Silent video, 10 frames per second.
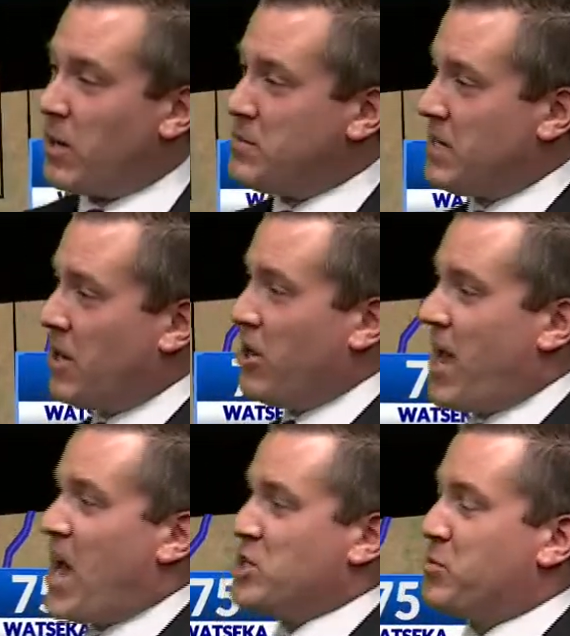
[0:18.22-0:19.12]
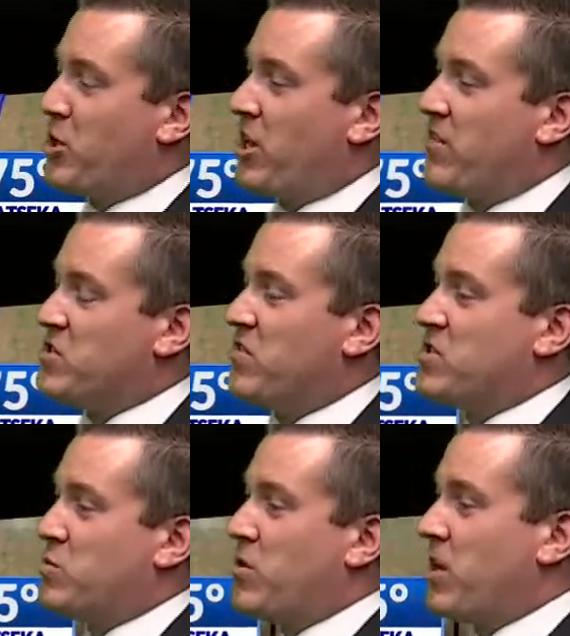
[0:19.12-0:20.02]
Gibson Area Hospital and Health
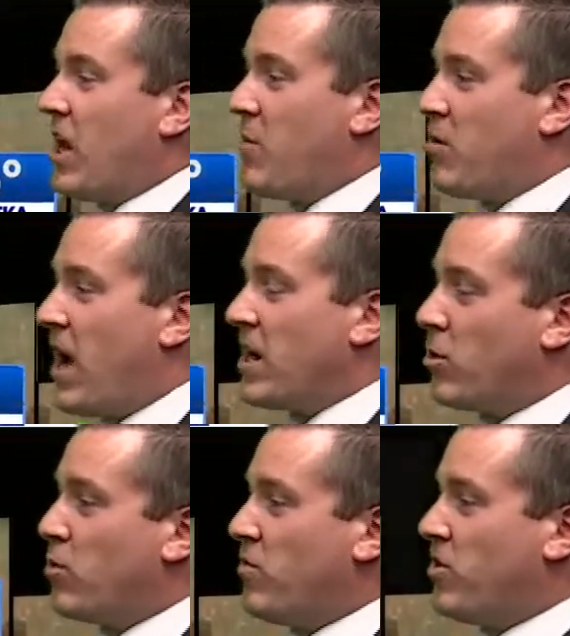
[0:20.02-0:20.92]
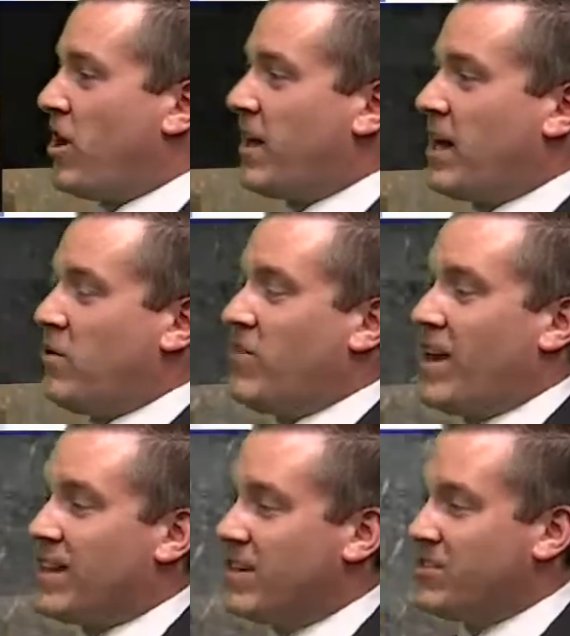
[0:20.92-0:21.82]
Services weather camera on our roofing dog gun, we've
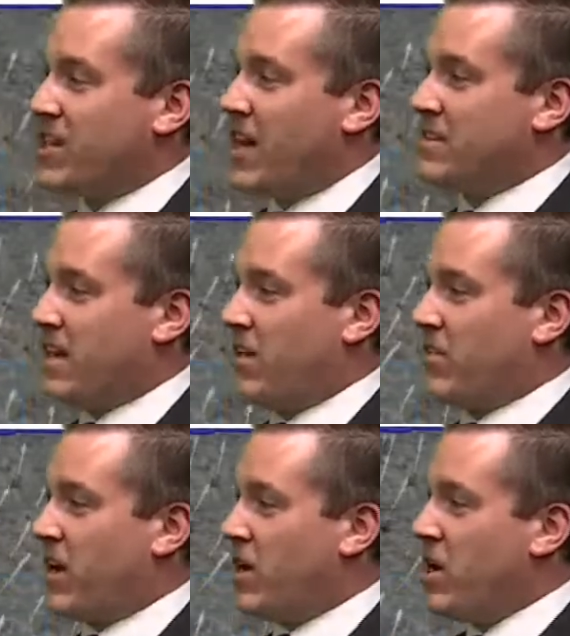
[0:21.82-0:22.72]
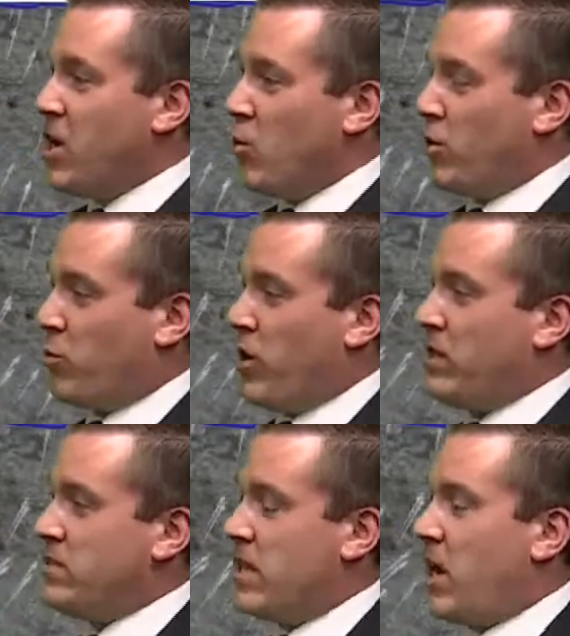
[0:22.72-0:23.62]
got clear skies out there with
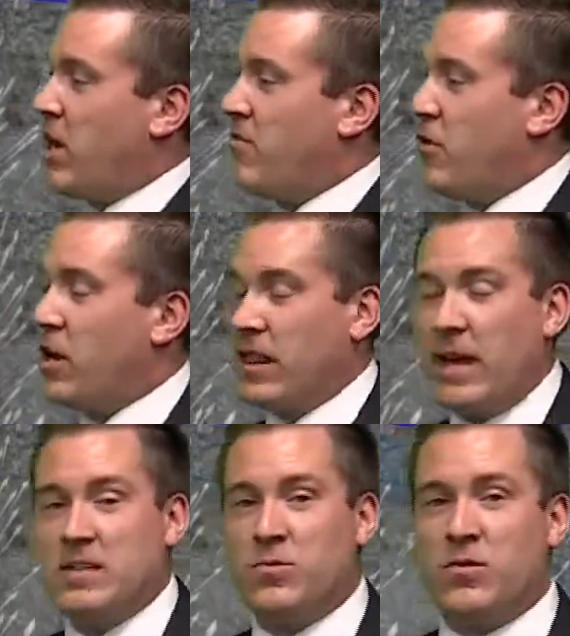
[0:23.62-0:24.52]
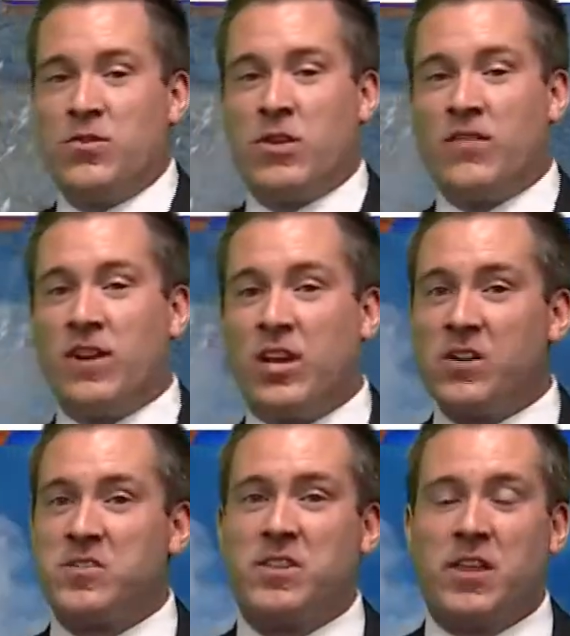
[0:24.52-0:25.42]
winds that are very light. We don't have any
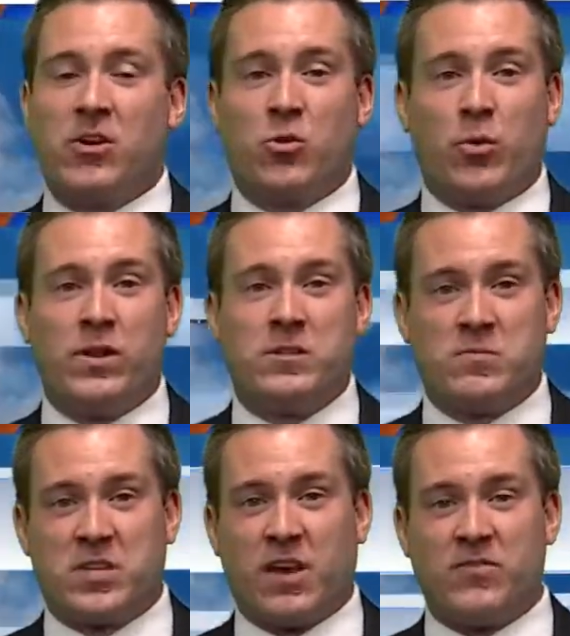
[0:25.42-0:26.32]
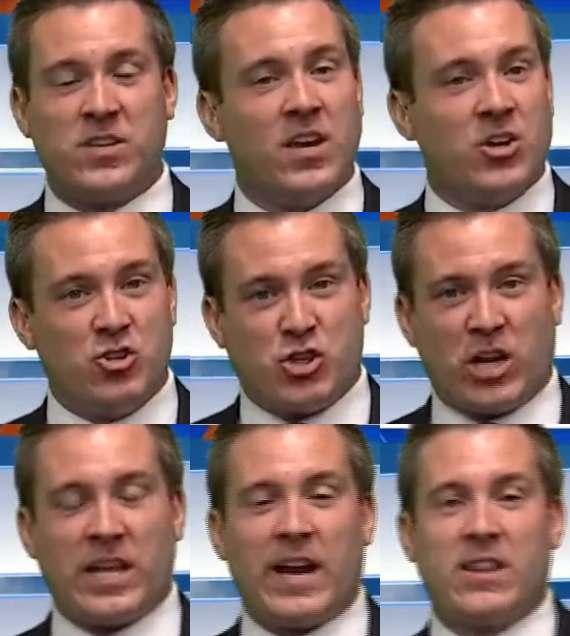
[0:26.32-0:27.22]
gusts out there, and the winds themselves
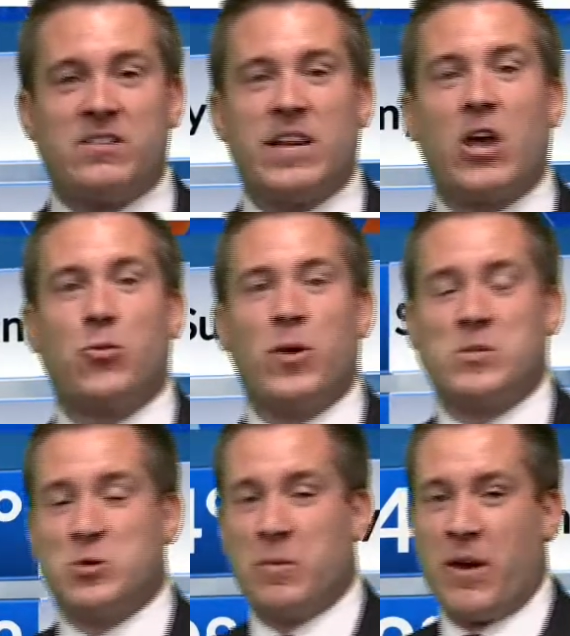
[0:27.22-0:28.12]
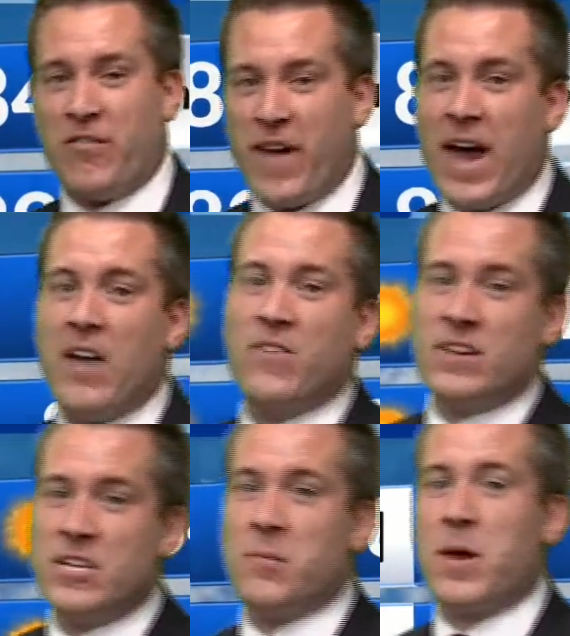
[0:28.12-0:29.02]
generally out of the southwest between about 5
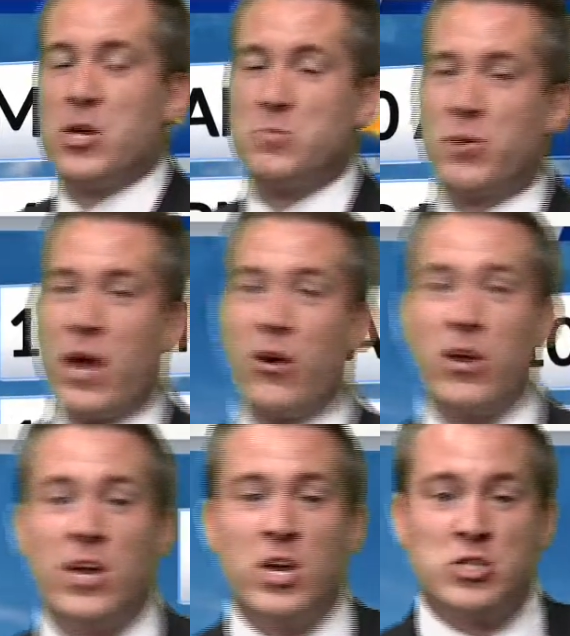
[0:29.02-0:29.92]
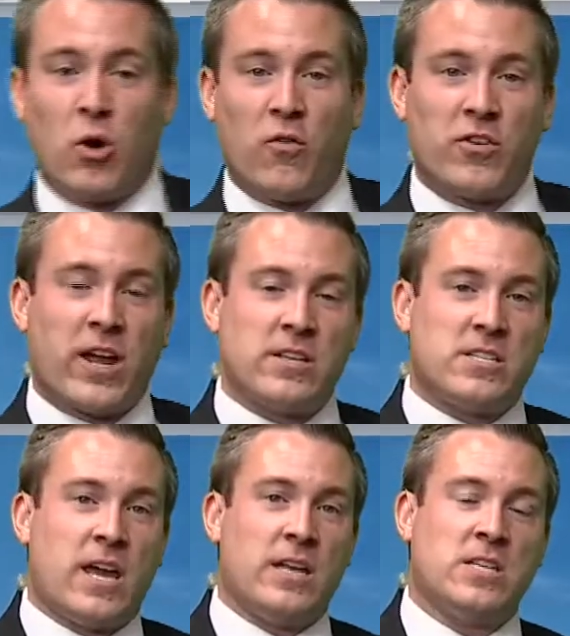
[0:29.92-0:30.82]
and 10 miles per hour. So overnight
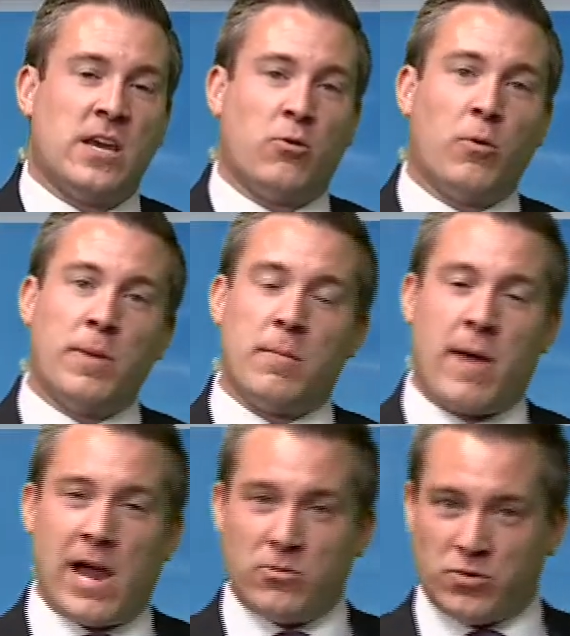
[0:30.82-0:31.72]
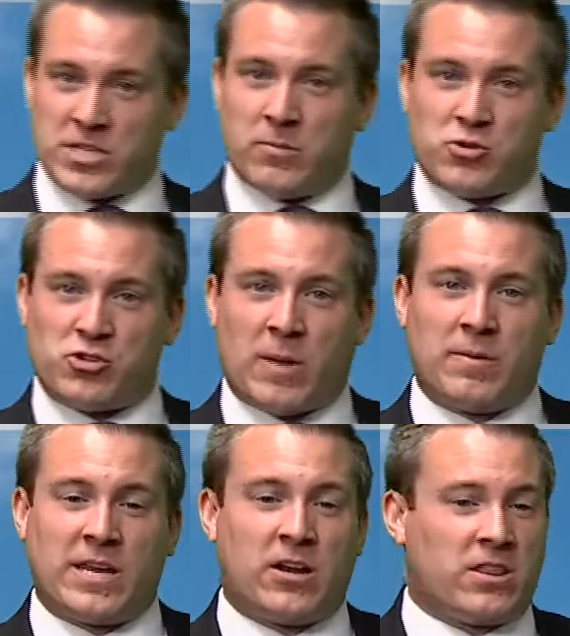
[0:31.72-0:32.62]
tonight, it will be mild with temperature
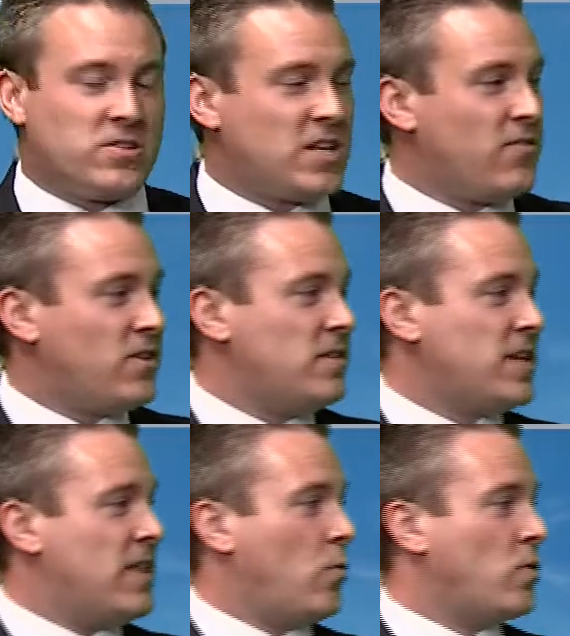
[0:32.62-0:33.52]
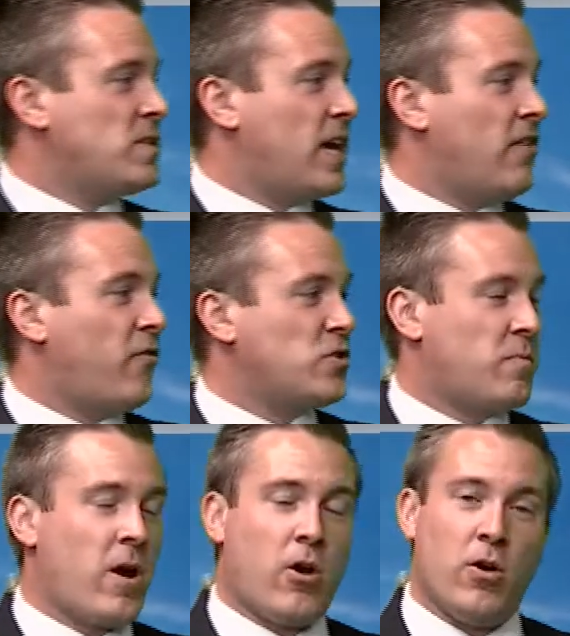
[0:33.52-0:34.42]
dropping down in the 70s, and then once again for
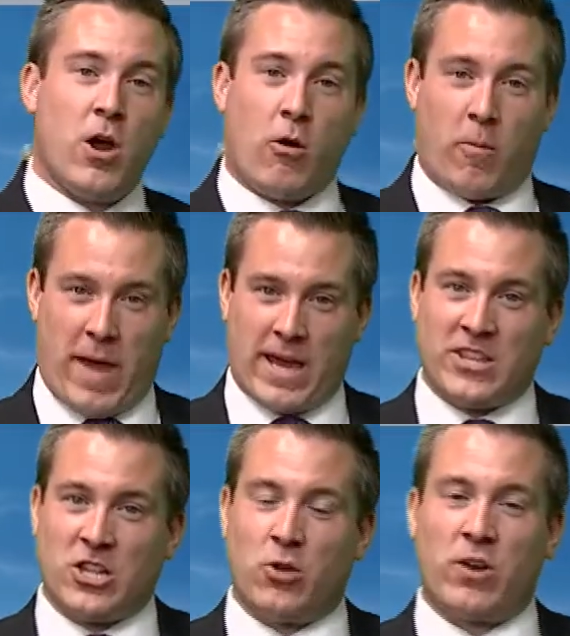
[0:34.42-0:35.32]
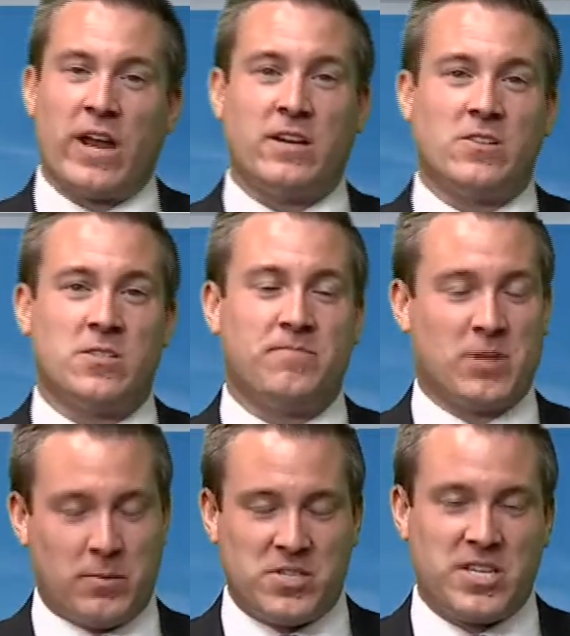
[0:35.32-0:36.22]
tomorrow, we're back in the low 90s.
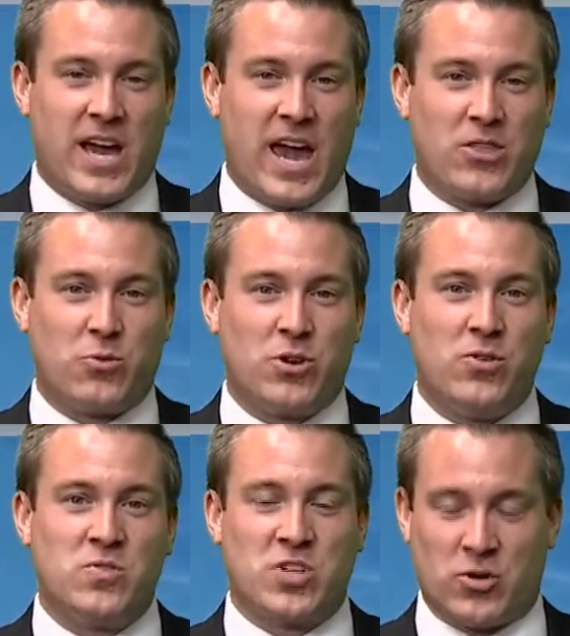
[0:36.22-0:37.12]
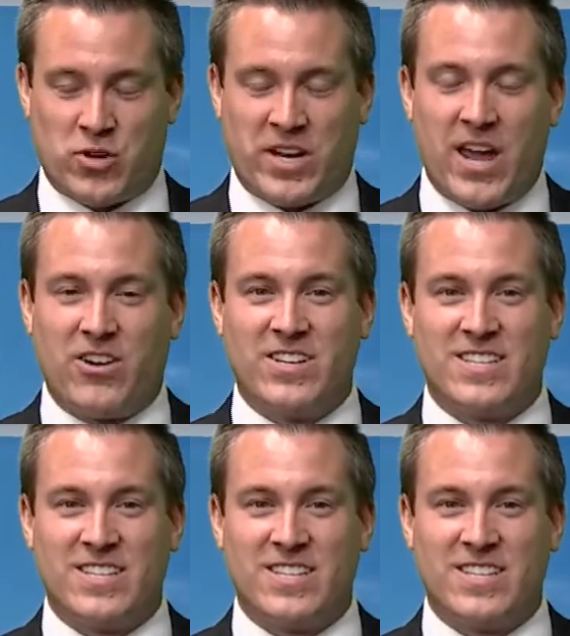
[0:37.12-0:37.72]
WCIA 3 News. News starts right now.